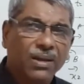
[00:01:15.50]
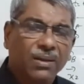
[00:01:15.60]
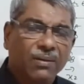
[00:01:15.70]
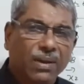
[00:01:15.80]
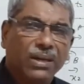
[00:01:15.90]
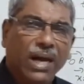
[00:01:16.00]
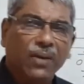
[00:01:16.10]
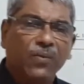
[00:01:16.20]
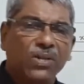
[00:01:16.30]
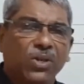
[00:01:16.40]
When time
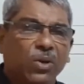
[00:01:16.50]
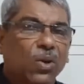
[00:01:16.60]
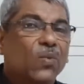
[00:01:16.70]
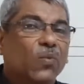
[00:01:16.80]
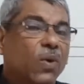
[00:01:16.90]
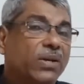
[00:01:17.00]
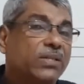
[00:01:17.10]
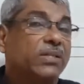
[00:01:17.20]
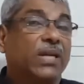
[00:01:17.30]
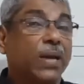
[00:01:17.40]
was 0. What
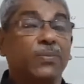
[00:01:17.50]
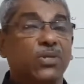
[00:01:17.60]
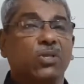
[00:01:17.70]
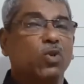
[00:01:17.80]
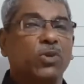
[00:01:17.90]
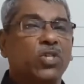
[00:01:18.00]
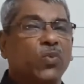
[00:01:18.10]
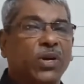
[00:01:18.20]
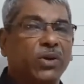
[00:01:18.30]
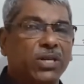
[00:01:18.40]
is time 0 means
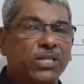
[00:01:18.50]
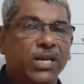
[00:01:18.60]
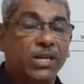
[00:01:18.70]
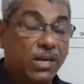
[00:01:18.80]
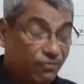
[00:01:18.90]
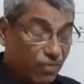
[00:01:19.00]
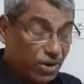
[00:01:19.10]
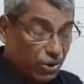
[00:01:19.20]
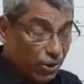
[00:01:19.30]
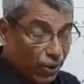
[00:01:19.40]
what you understand? When
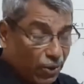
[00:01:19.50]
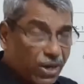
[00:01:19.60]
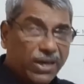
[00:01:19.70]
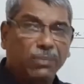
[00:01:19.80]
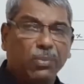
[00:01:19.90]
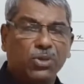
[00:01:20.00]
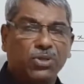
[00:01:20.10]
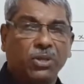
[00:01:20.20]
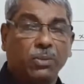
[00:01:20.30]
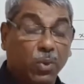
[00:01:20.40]
you look at the motion
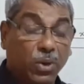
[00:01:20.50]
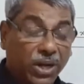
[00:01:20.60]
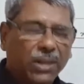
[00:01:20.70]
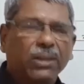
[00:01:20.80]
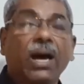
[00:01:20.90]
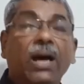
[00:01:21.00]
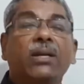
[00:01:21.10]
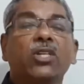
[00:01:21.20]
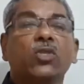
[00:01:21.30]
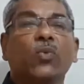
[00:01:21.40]
of the body, that
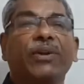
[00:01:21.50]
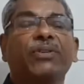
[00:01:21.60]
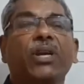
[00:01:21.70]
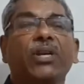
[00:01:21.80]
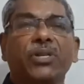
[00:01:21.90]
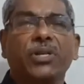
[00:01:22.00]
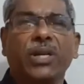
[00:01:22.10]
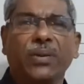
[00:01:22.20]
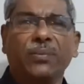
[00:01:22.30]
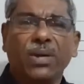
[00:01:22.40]
is what is collision
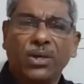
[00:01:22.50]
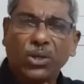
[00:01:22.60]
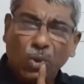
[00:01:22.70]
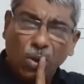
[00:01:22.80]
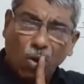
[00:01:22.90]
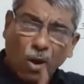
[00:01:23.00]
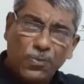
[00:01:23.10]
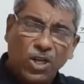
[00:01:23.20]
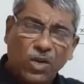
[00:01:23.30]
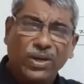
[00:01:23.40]
time. Your
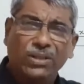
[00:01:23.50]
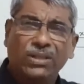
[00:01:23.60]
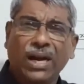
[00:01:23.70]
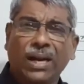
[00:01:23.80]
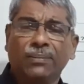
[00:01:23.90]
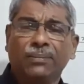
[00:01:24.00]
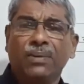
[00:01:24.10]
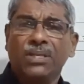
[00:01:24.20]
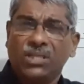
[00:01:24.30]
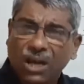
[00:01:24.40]
observing time
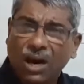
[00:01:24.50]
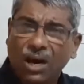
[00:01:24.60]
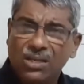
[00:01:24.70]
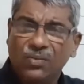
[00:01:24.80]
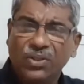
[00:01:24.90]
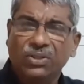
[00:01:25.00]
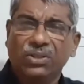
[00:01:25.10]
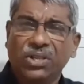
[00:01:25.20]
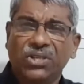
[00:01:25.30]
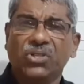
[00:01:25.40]
starts with the
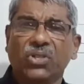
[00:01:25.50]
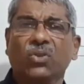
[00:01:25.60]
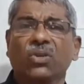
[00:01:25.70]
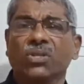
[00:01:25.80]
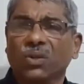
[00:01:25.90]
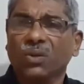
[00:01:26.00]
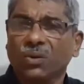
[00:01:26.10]
t is equal to 0.